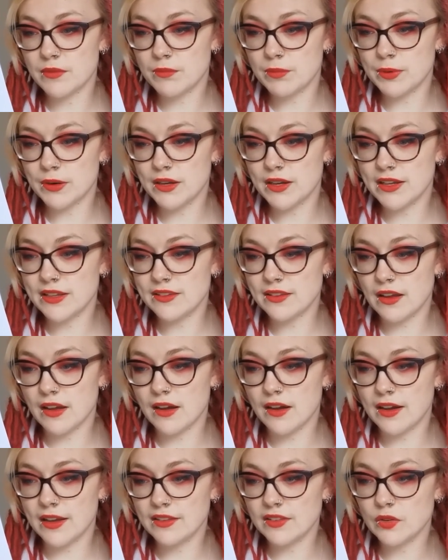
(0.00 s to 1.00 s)
blind
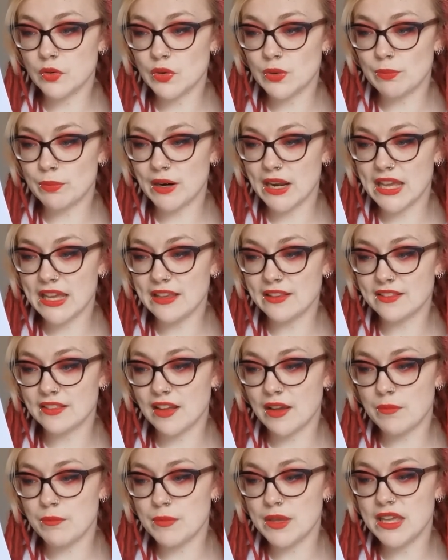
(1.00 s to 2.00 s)
eyes could blaze
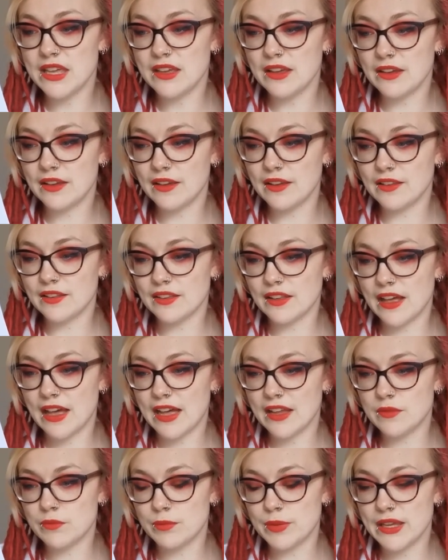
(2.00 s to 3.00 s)
like meteors
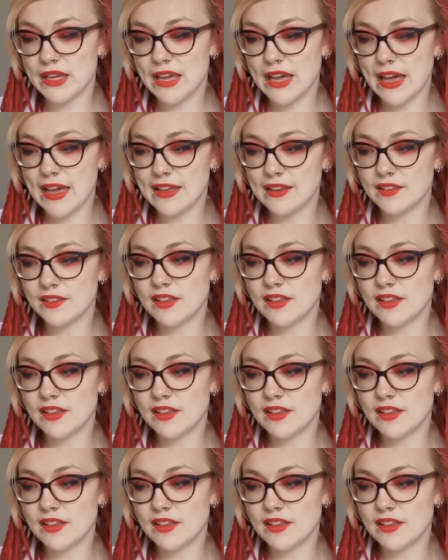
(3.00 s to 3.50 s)
and be gay.